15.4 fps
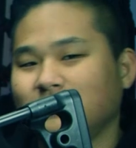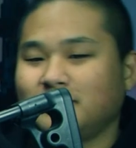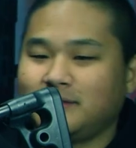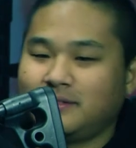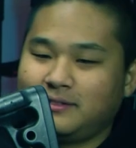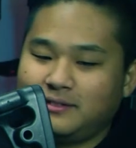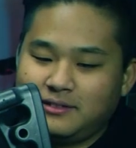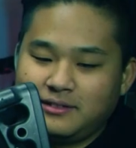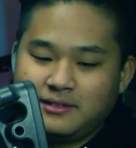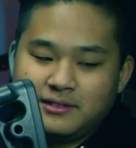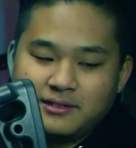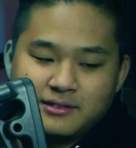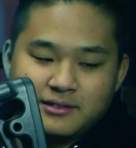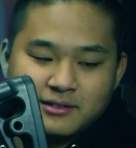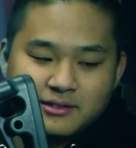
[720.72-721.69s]

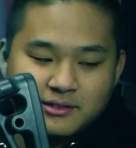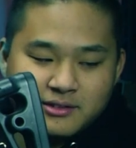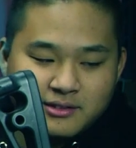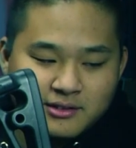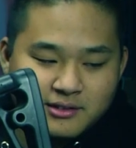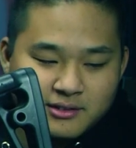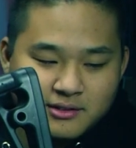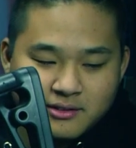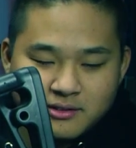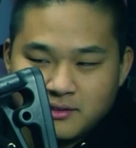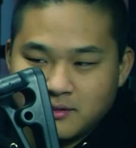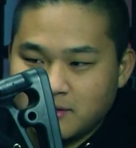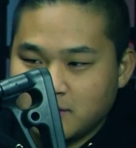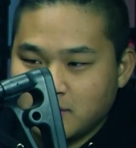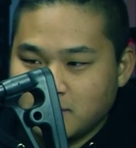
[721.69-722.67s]

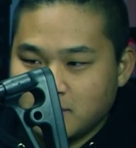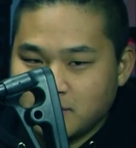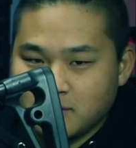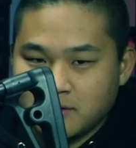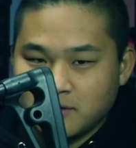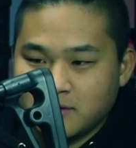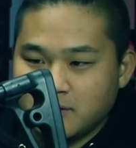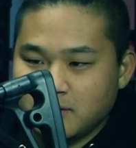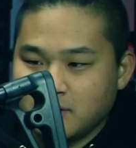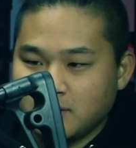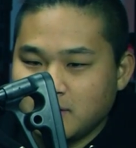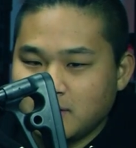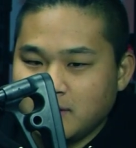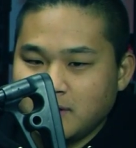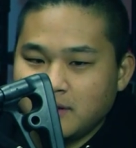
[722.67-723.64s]

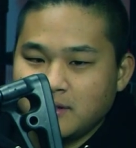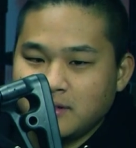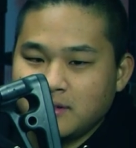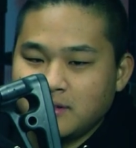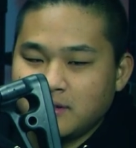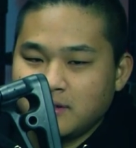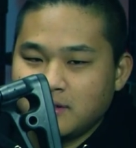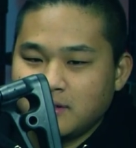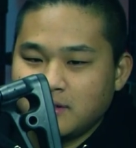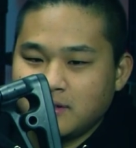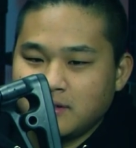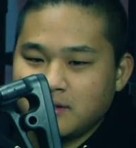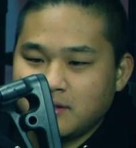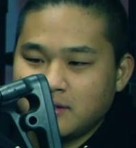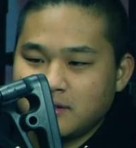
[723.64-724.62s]

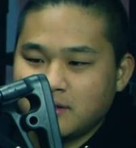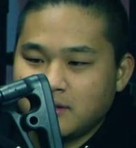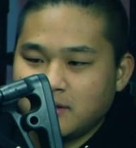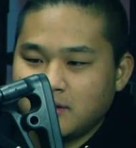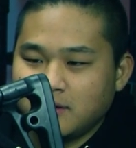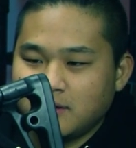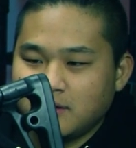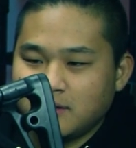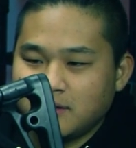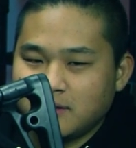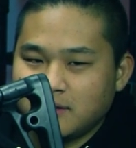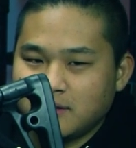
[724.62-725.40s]
(not speaking)